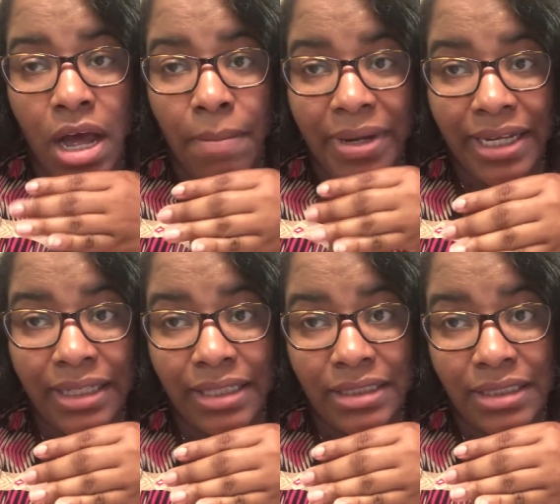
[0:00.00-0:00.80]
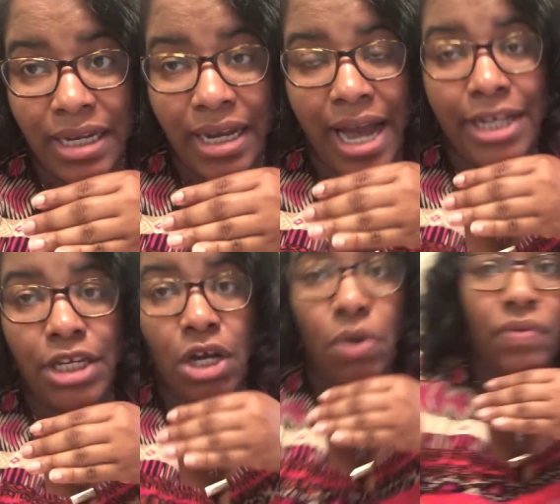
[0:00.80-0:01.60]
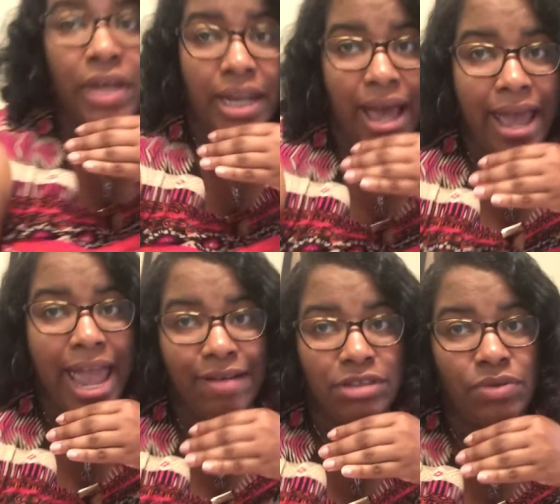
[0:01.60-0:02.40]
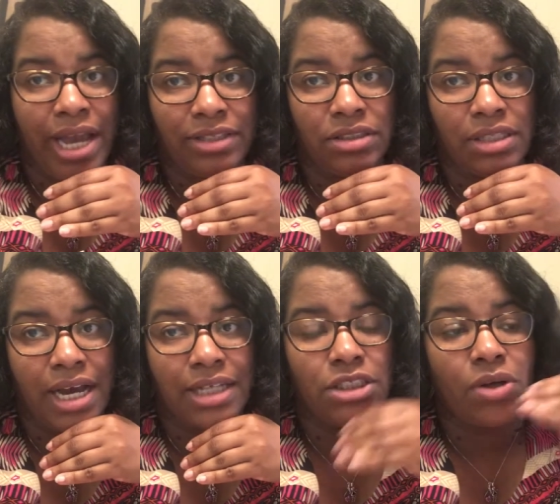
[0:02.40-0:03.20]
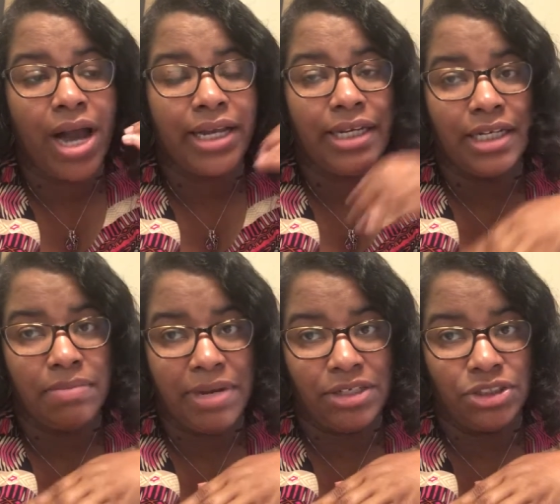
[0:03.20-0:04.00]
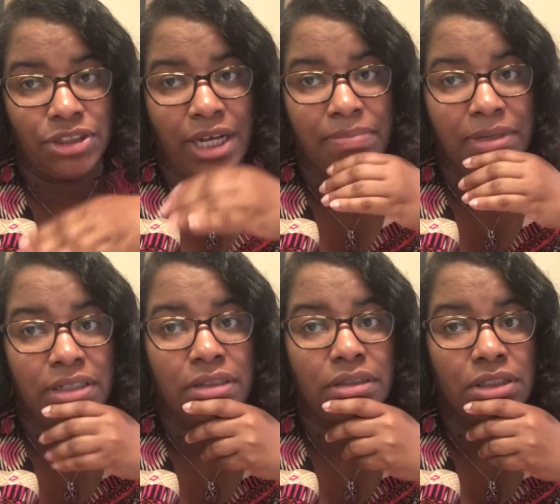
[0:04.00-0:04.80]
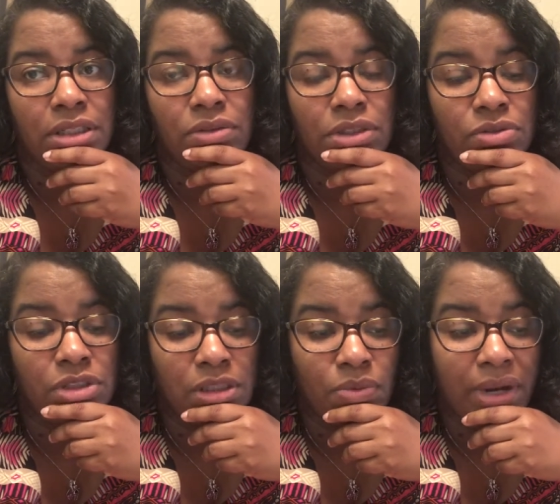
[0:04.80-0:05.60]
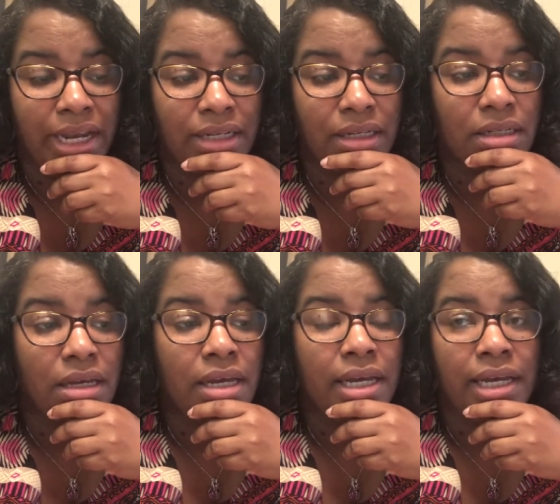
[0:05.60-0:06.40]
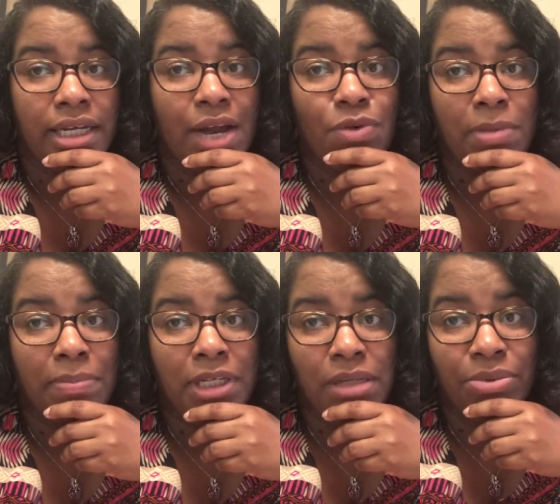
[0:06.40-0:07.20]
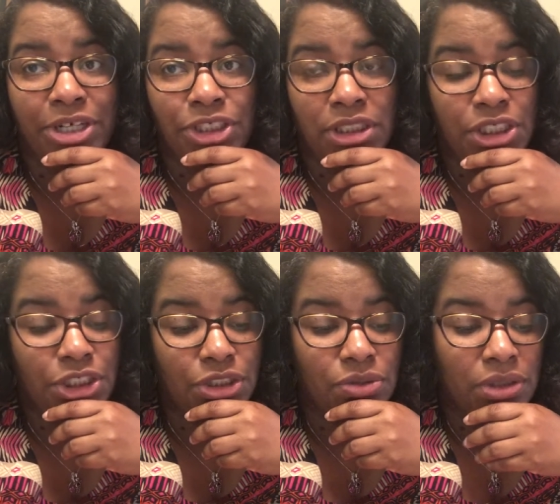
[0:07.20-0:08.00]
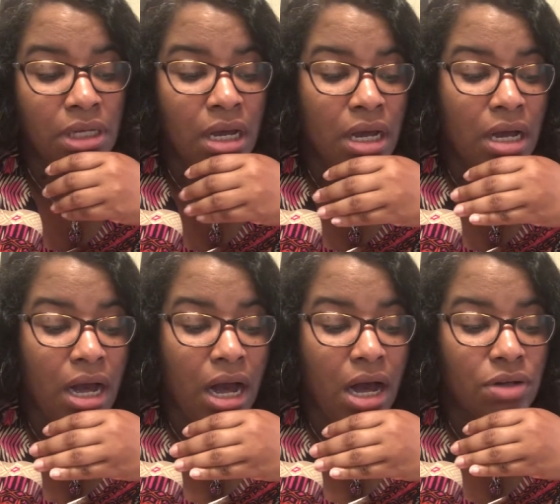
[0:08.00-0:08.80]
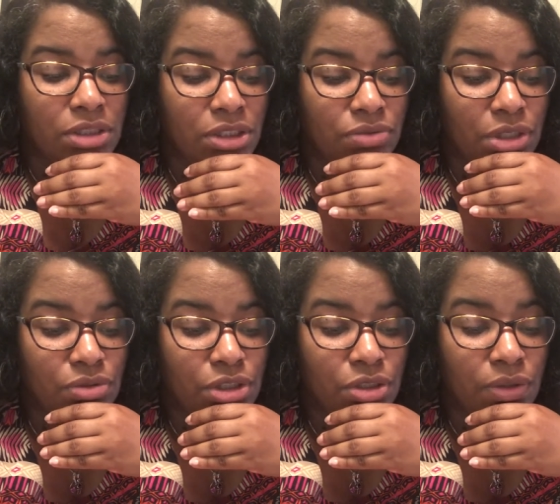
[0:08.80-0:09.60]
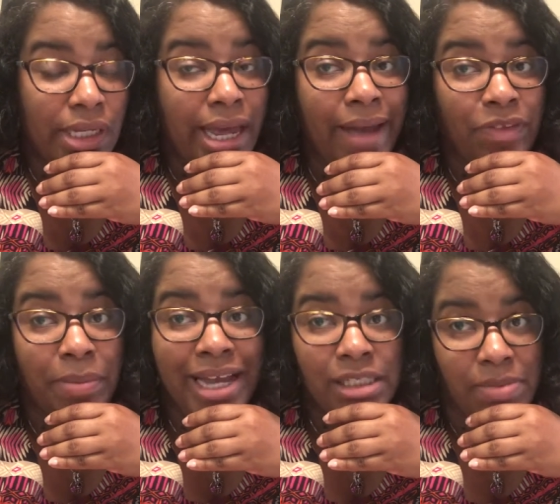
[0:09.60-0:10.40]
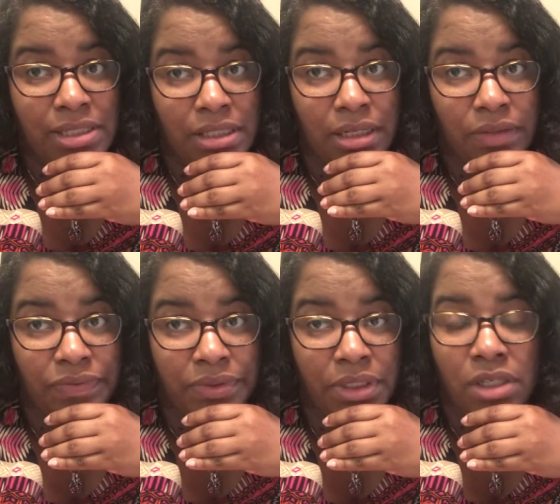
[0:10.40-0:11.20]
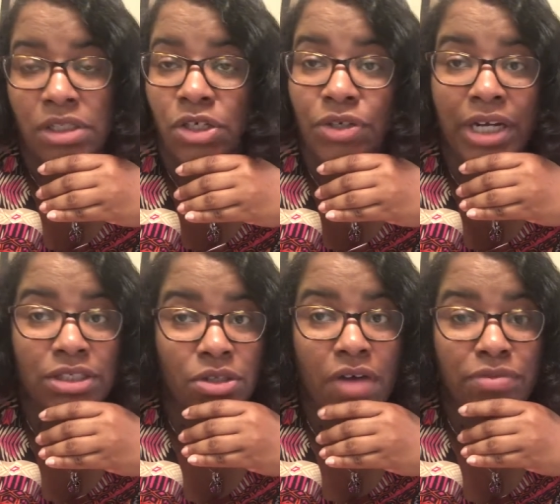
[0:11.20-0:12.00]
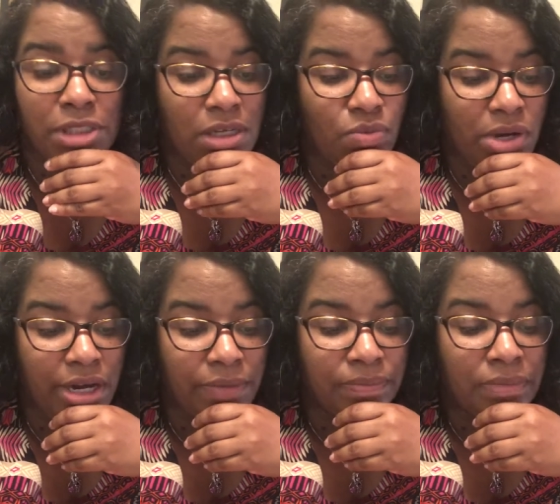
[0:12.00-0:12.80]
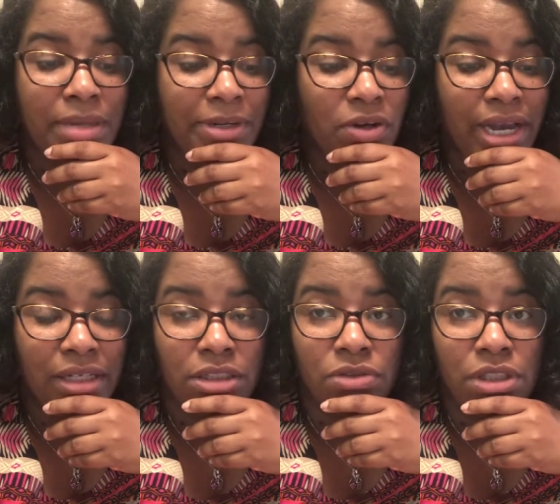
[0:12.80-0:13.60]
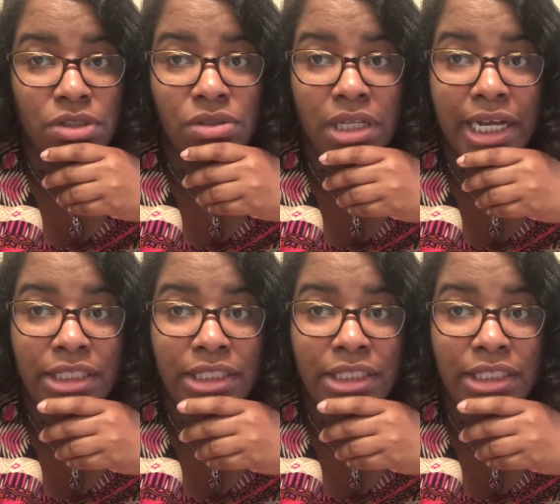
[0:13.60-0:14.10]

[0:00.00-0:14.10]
But at the end of the day, I know that I have to exercise so I can get in better shape and you know lose some weight and it'll help with my blood pressure issues. I also know too that I have to pace myself. So you got to start from somewhere. Let me go ahead and do Tuesday.